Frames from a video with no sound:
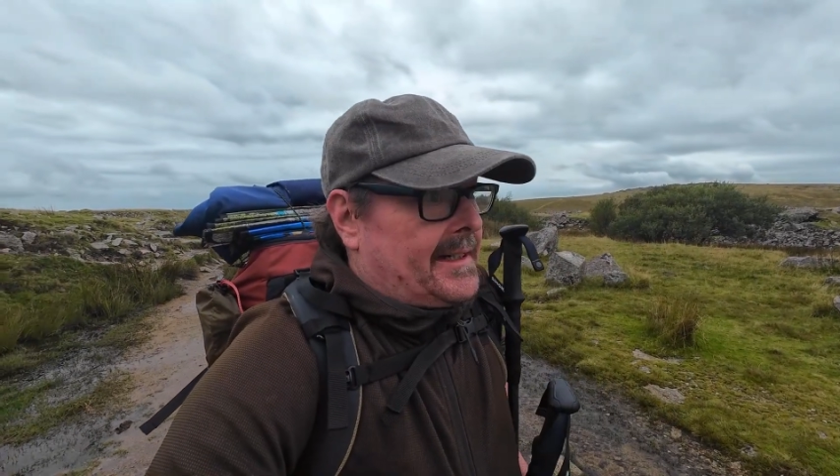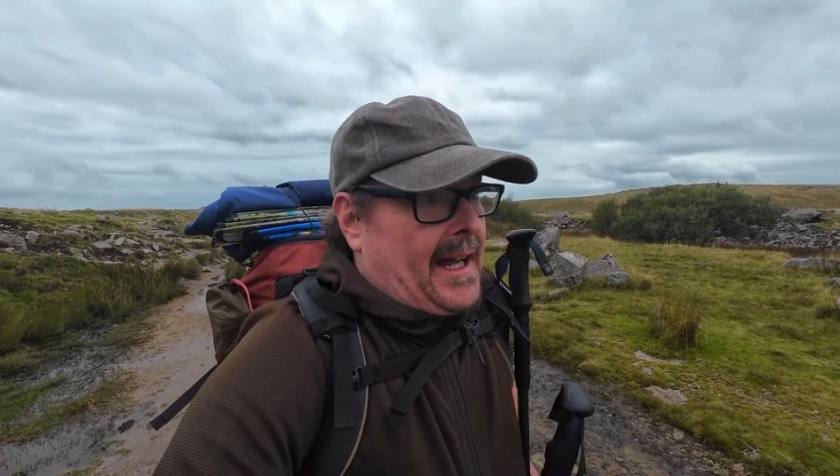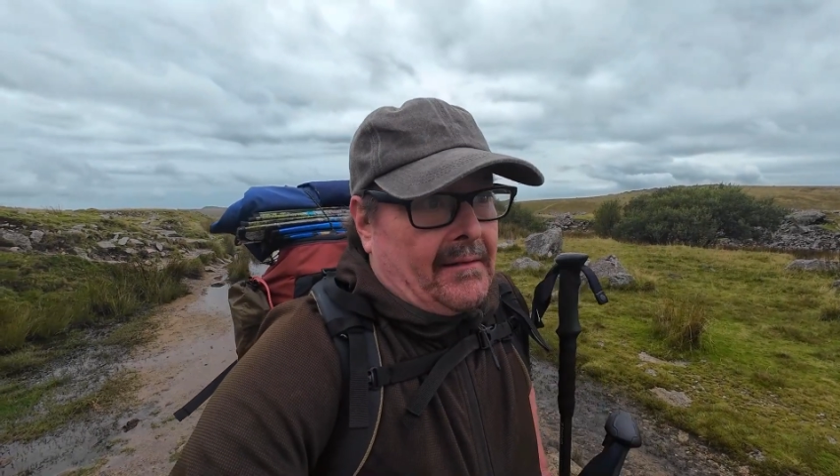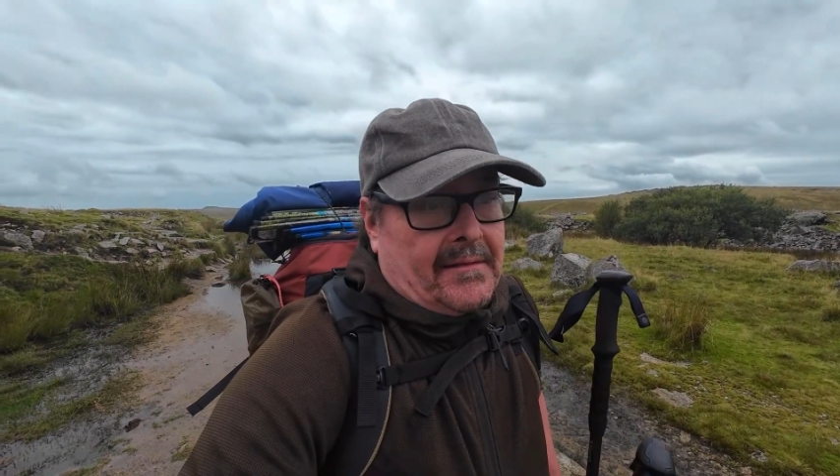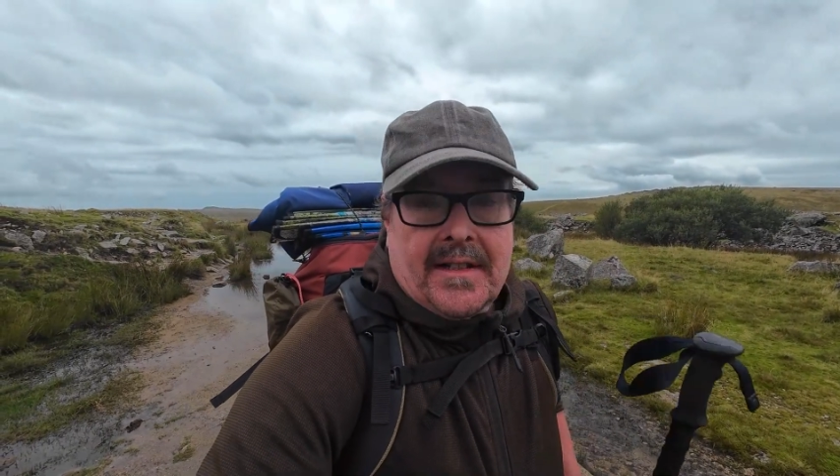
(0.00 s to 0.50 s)

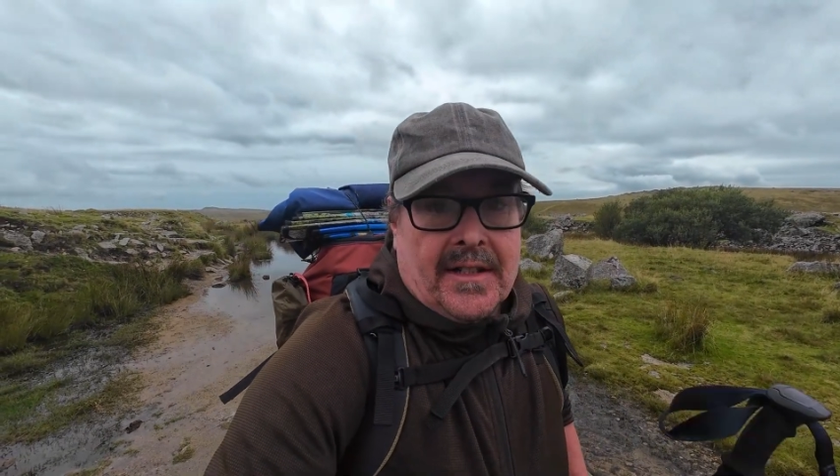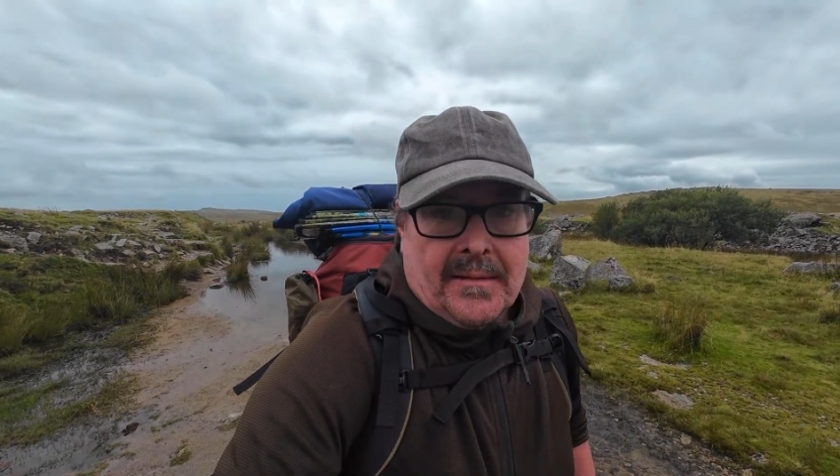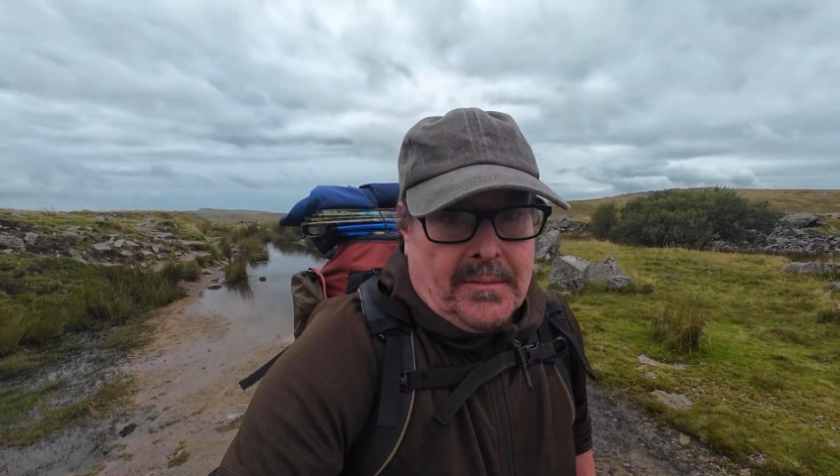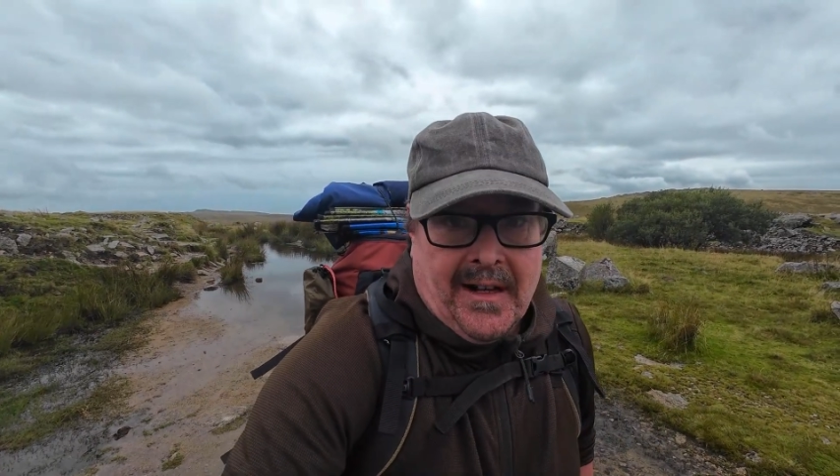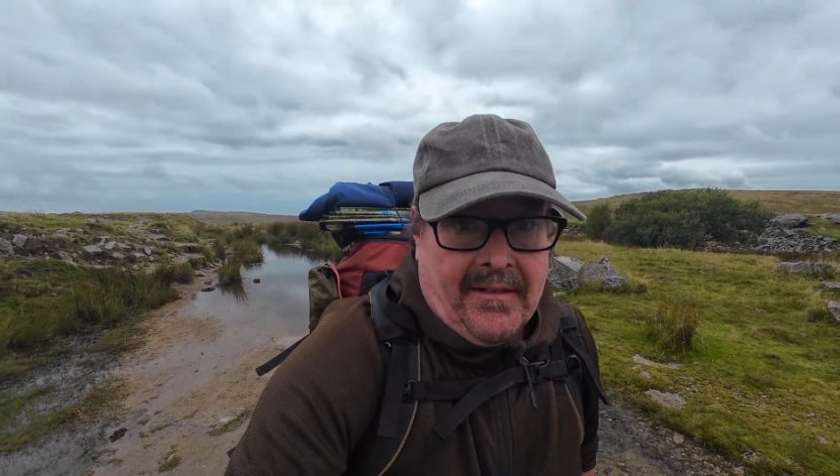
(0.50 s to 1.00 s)
down to
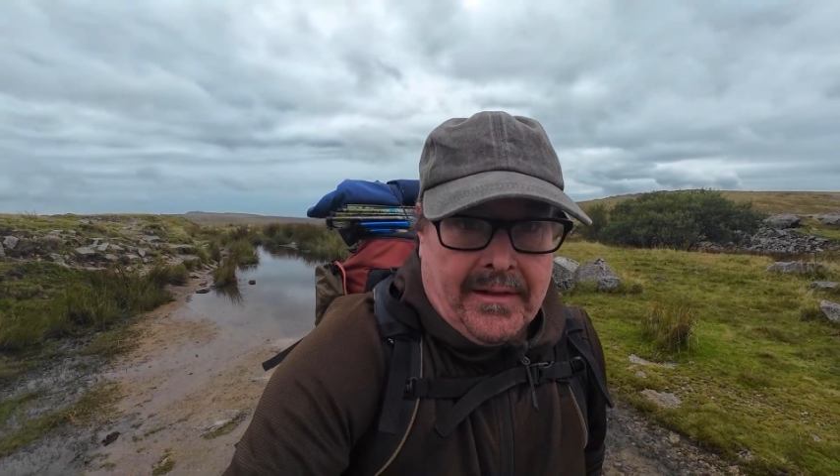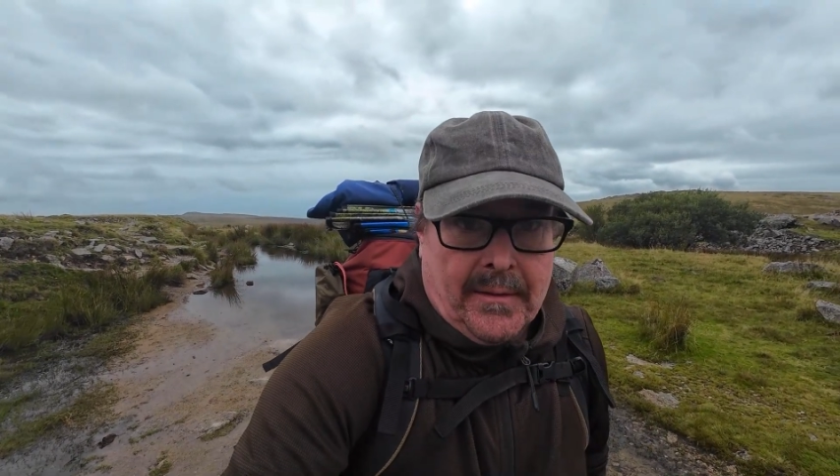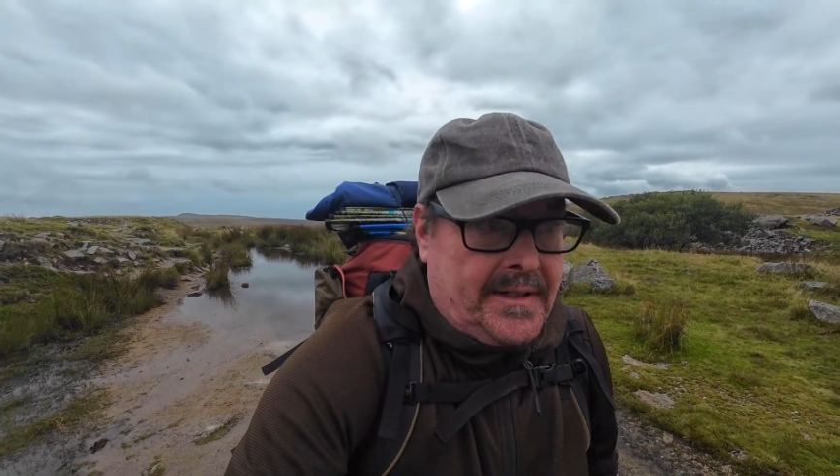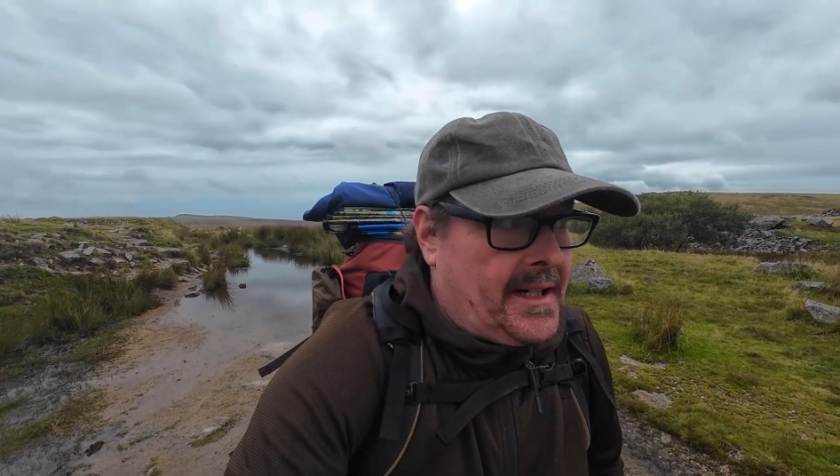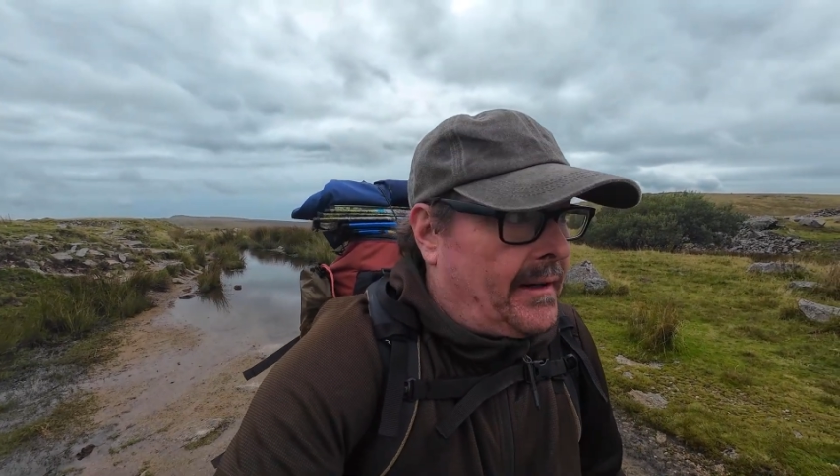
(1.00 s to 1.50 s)
wherever it
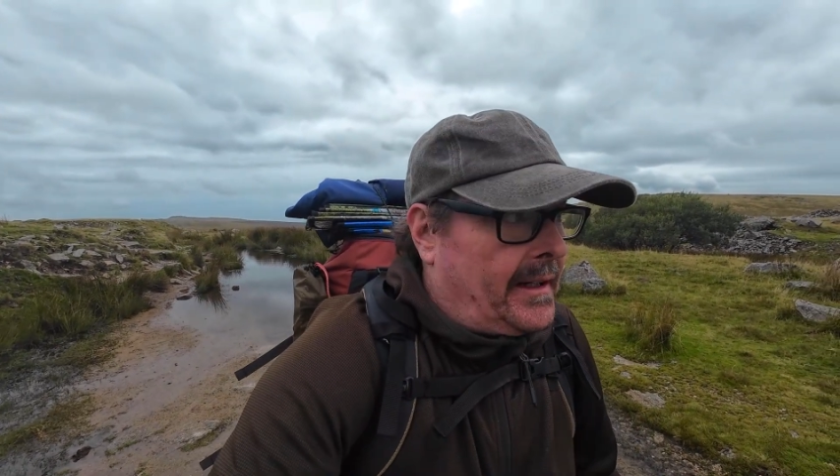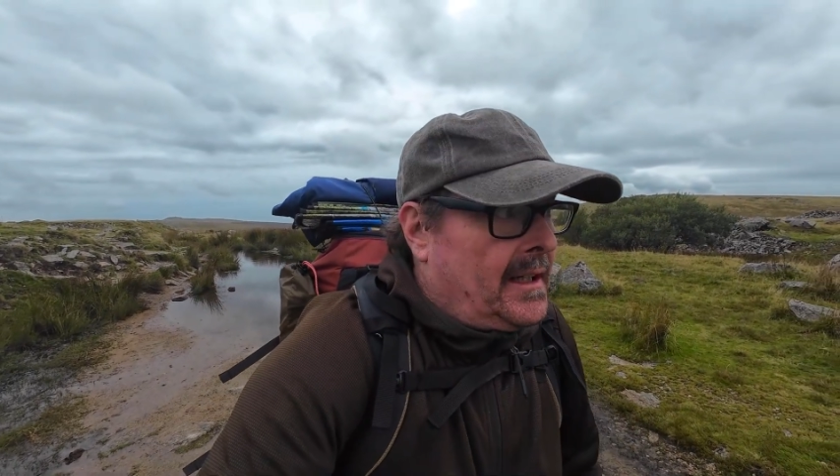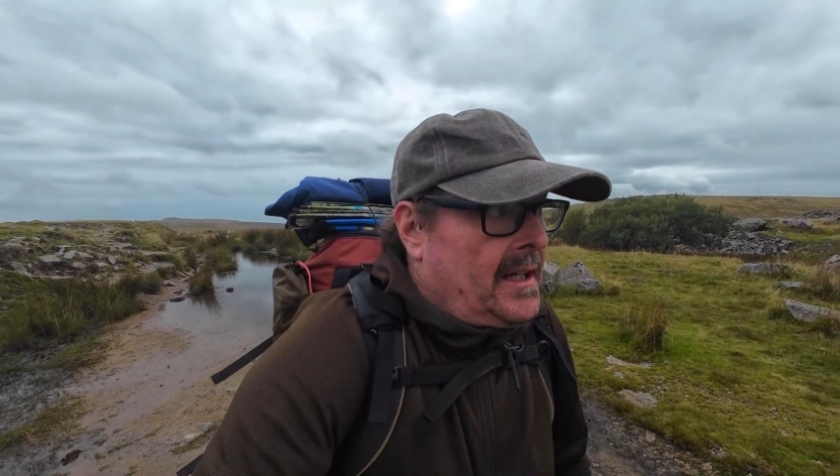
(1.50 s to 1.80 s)
was going.